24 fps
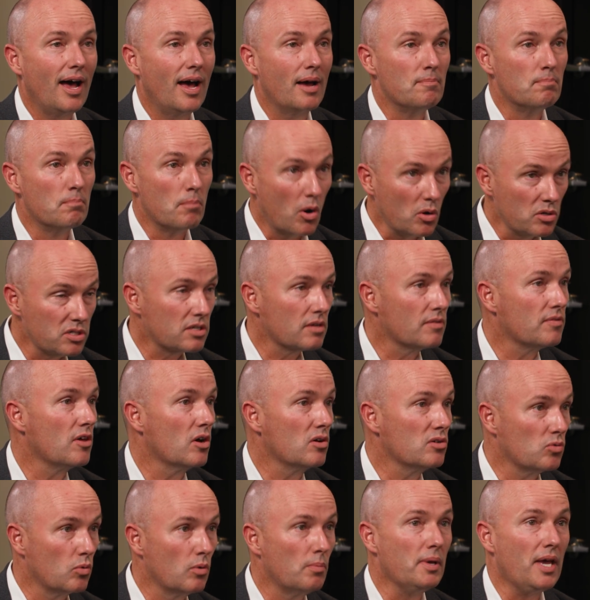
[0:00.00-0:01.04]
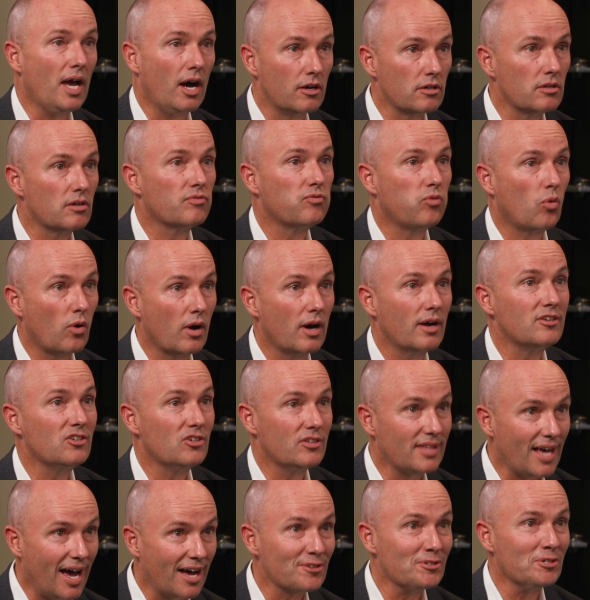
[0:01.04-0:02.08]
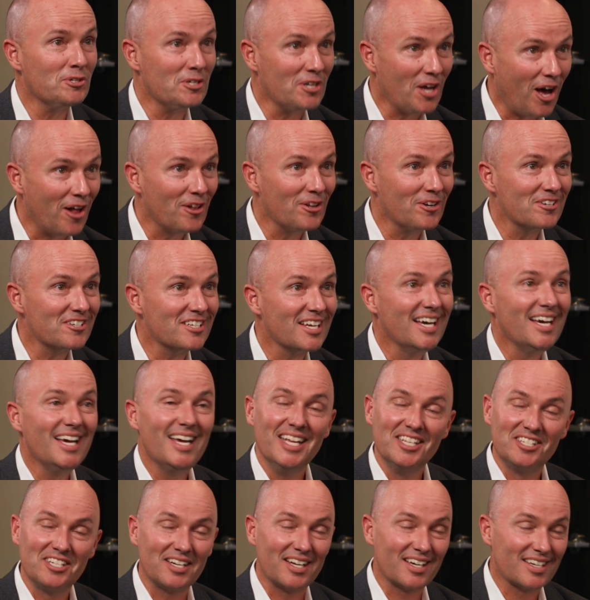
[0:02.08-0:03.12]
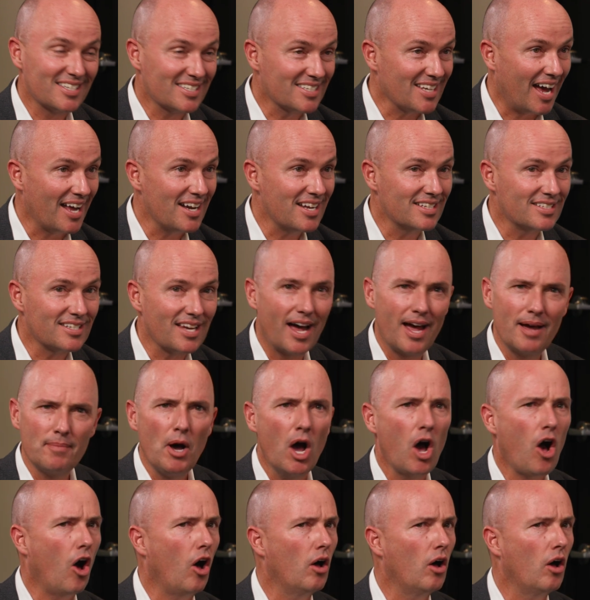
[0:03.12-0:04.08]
Most of those will be under $400,000. It's an exciting time.